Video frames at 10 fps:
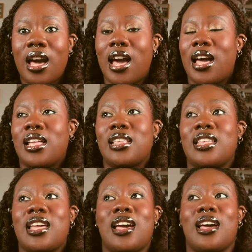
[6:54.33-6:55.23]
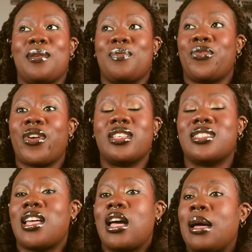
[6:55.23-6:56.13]
And there are friends
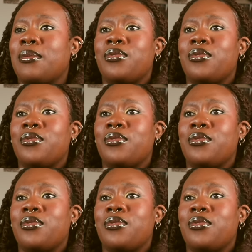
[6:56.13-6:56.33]
that